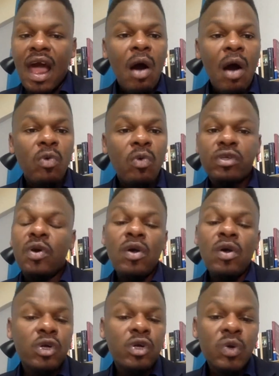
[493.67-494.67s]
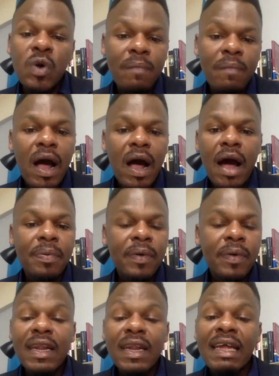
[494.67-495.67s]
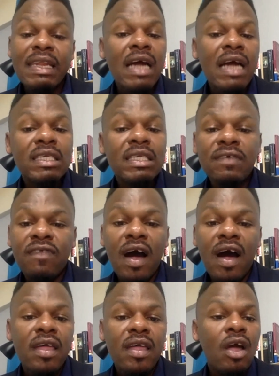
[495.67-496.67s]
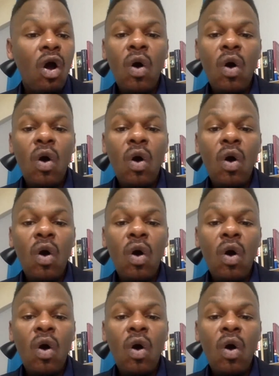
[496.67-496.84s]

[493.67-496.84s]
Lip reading: I would go on Google Map and identify